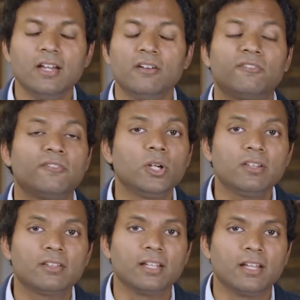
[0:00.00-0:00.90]

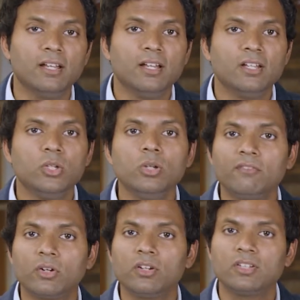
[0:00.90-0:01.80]
Firstly,
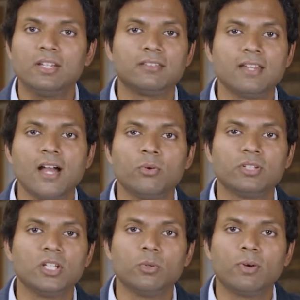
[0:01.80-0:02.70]
universities now in
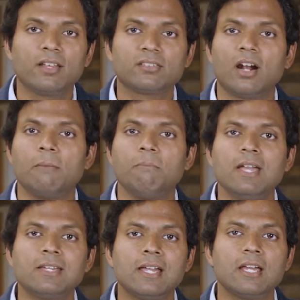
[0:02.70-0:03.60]
the US are
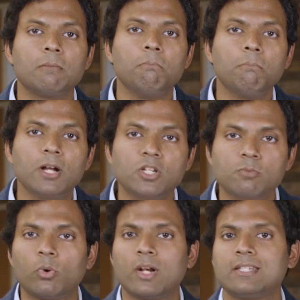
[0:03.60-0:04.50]
making it much
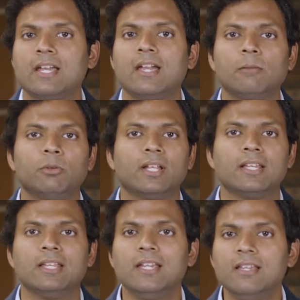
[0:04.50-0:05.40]
more attainable
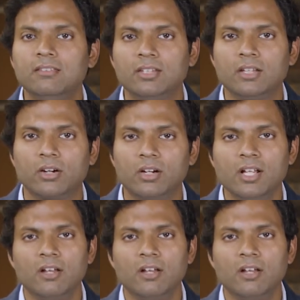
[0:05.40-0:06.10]
and easier